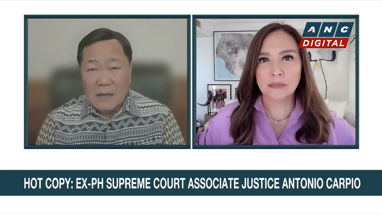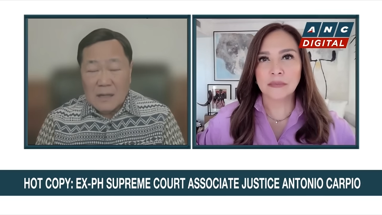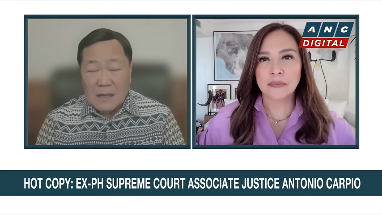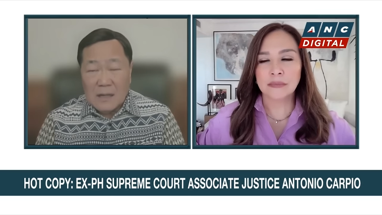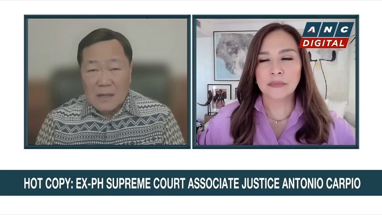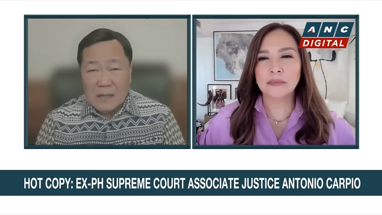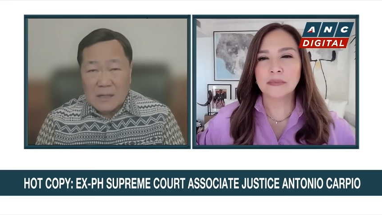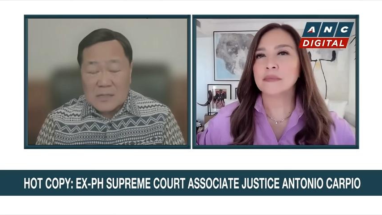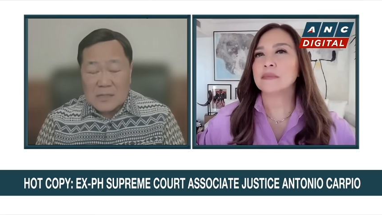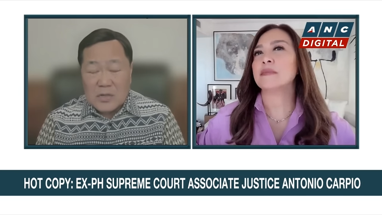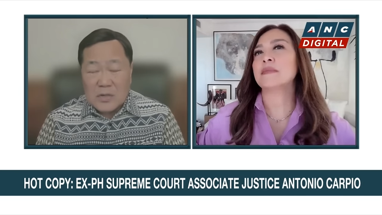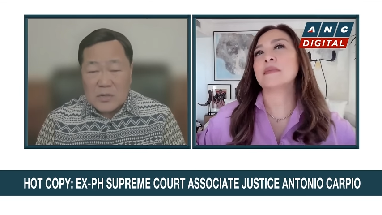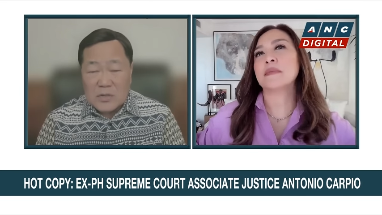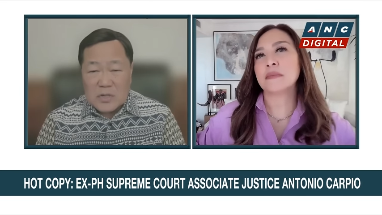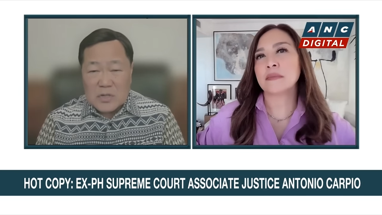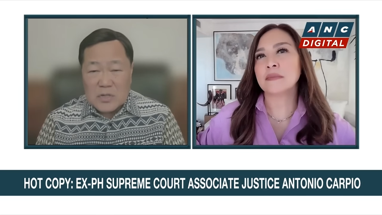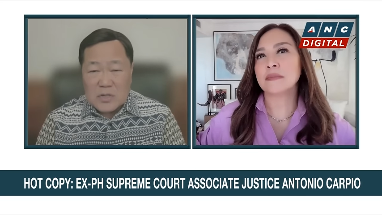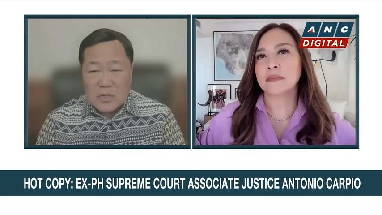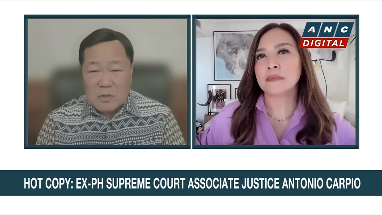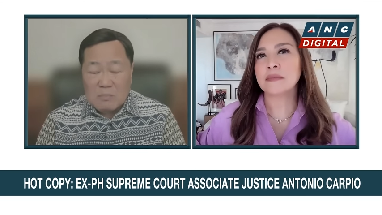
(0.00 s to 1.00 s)
Speaker 1: It used to
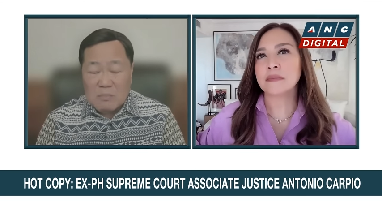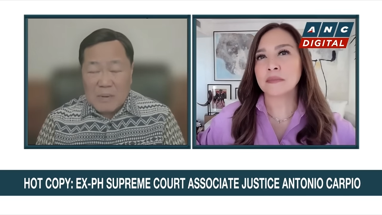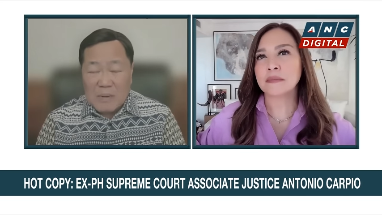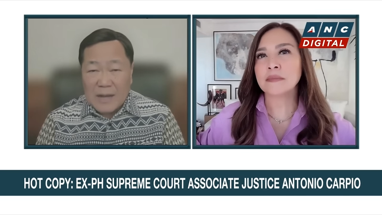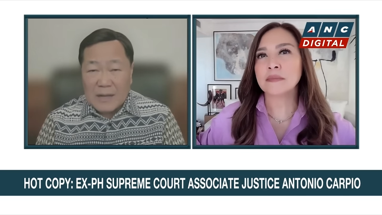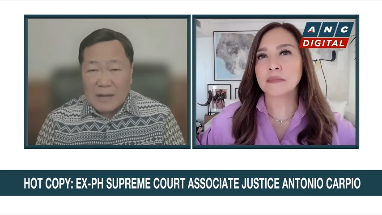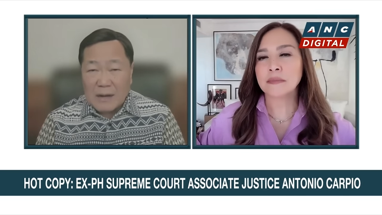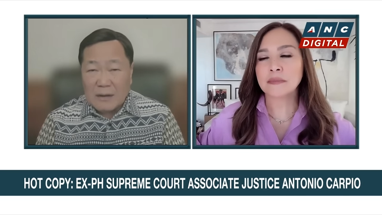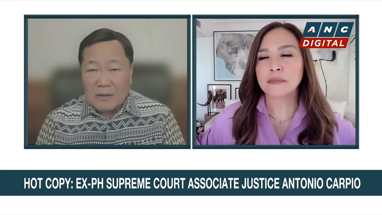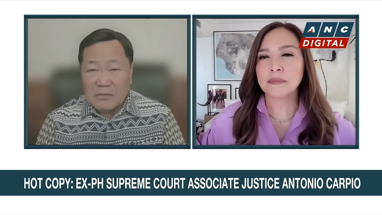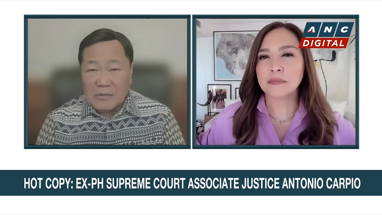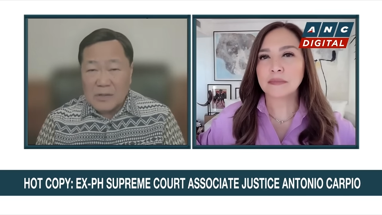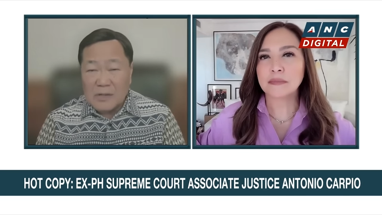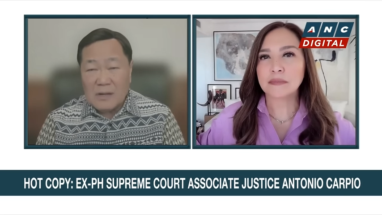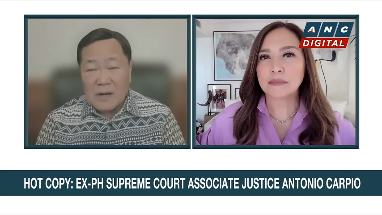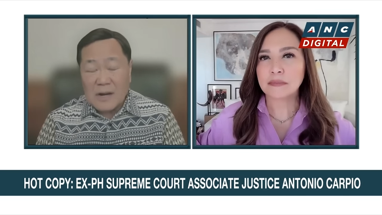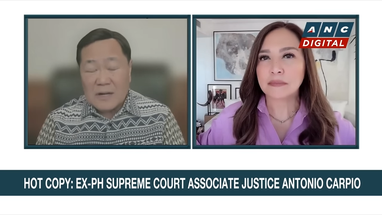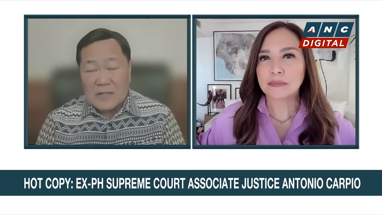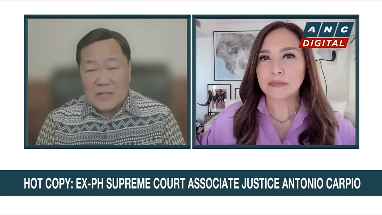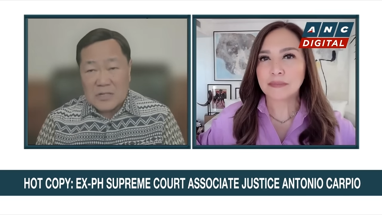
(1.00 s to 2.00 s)
supply our 3
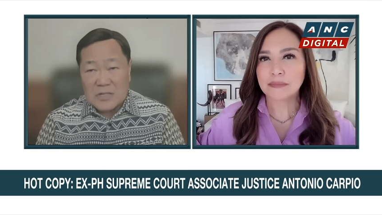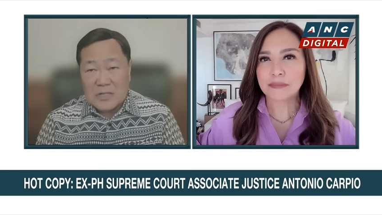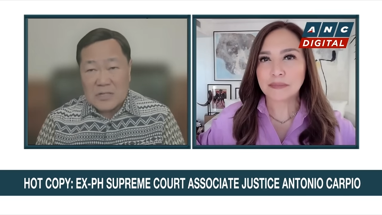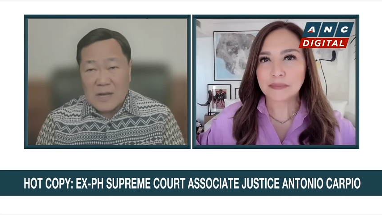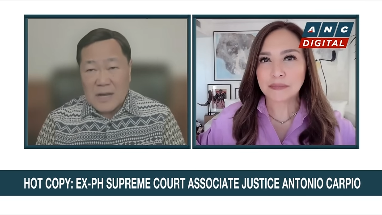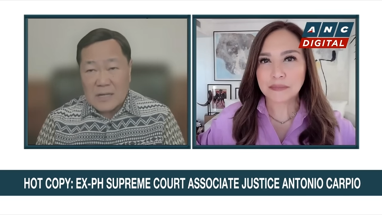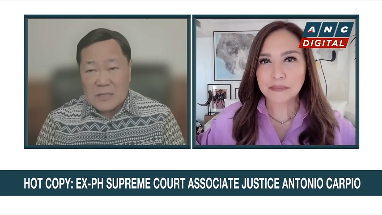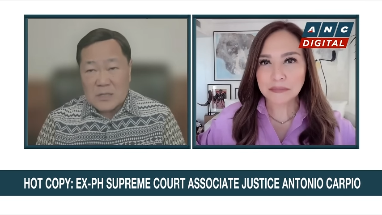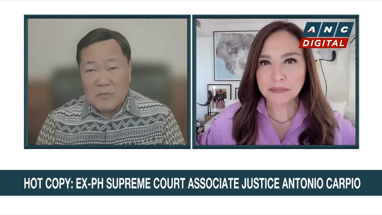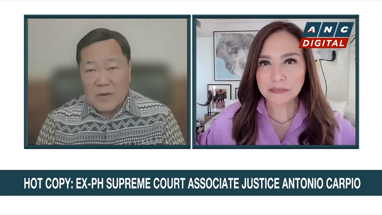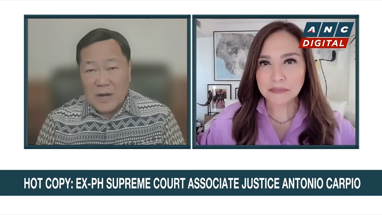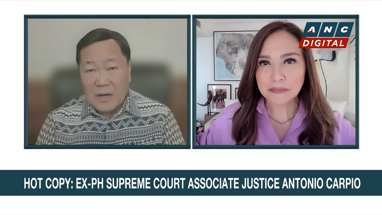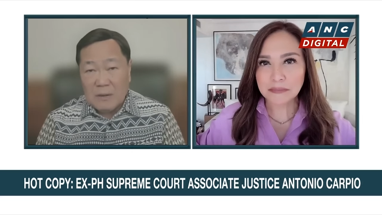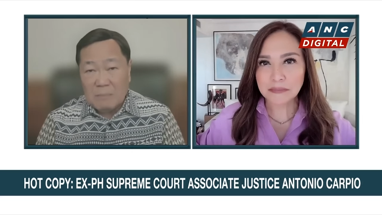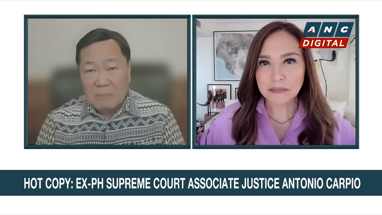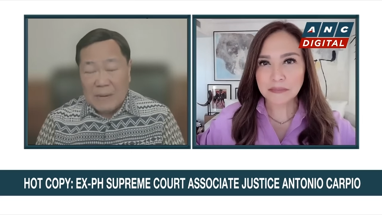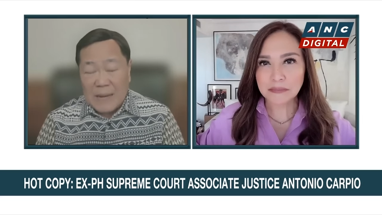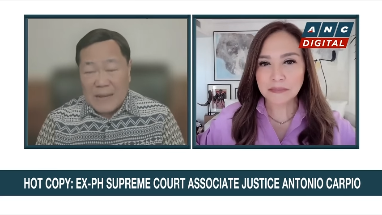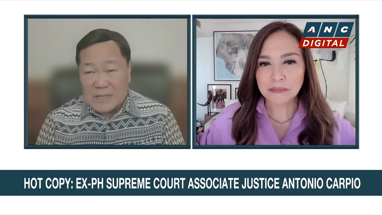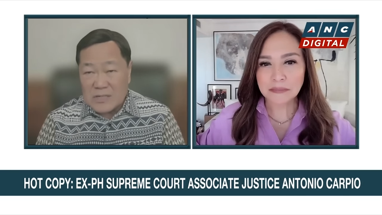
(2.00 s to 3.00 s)
largest gas-fired
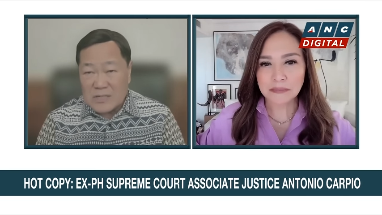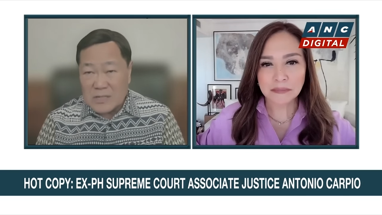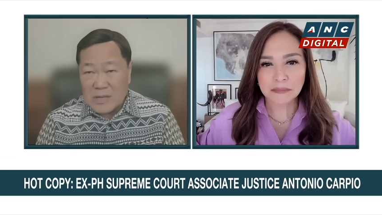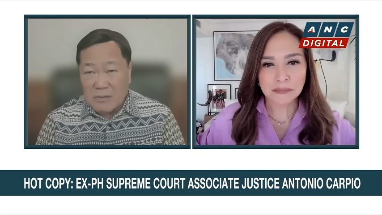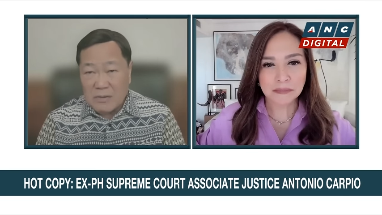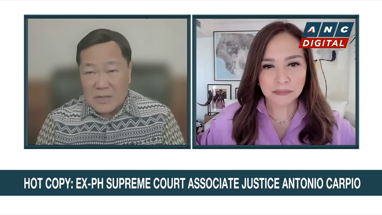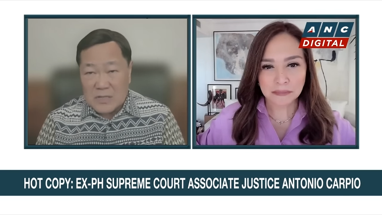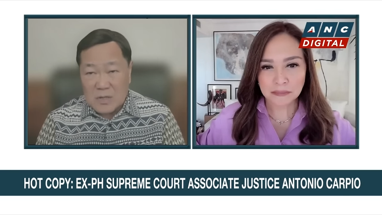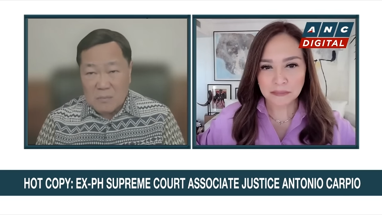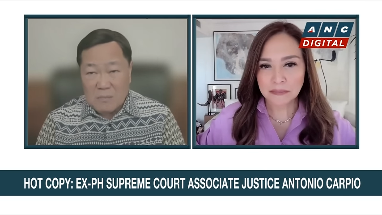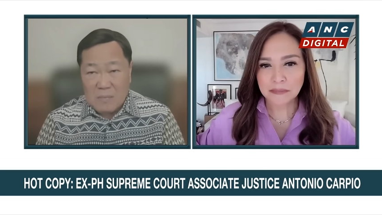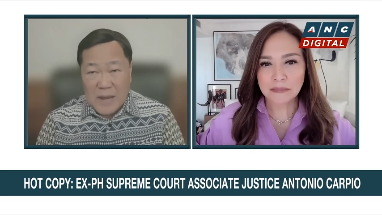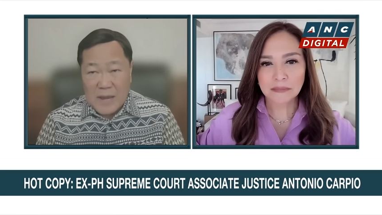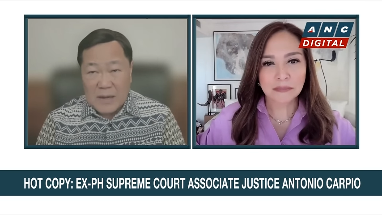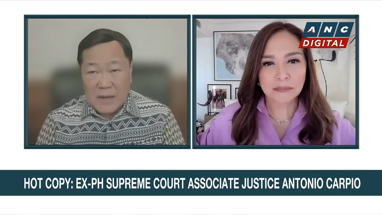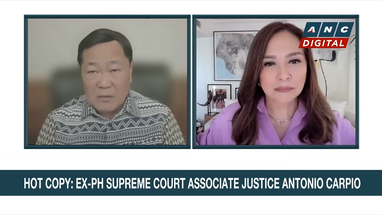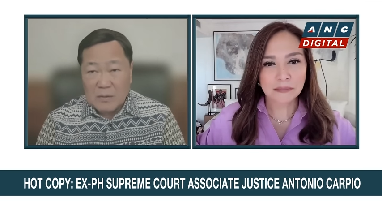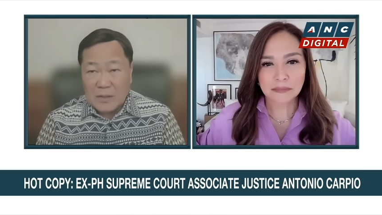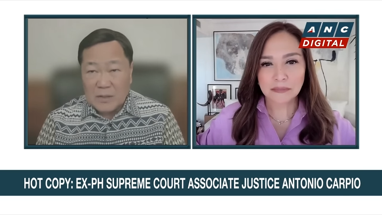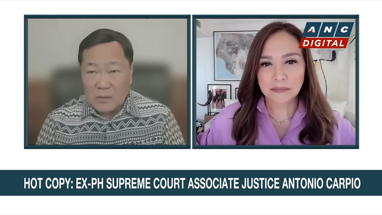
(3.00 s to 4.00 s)
plants. Now it's supplying
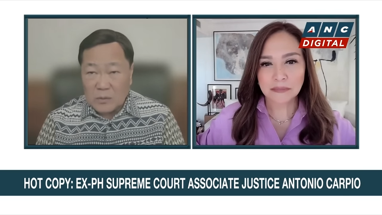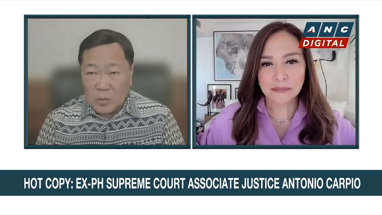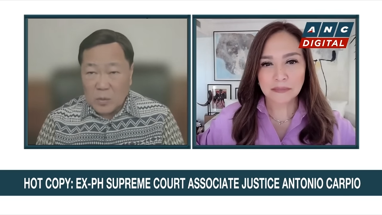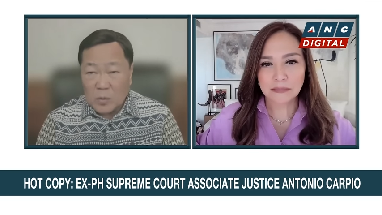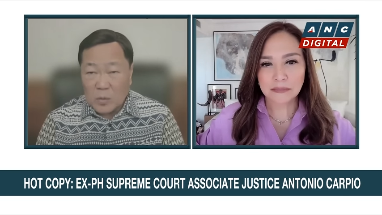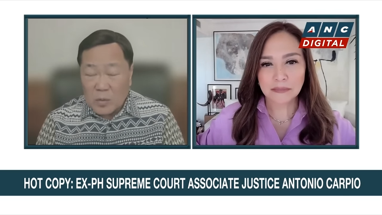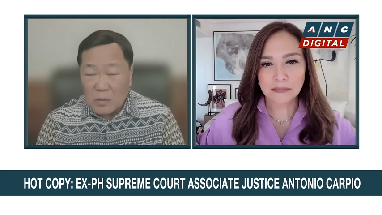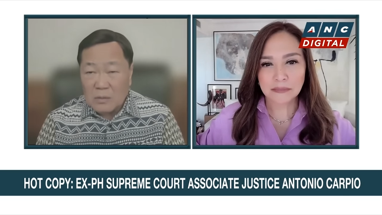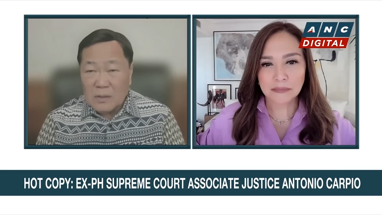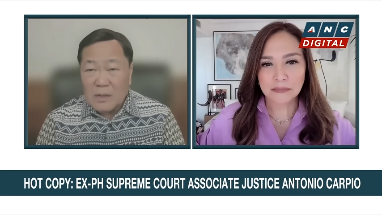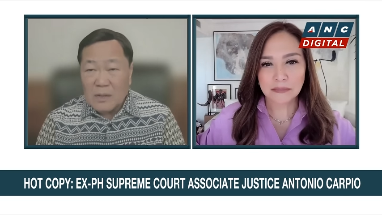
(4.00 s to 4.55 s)
only 2,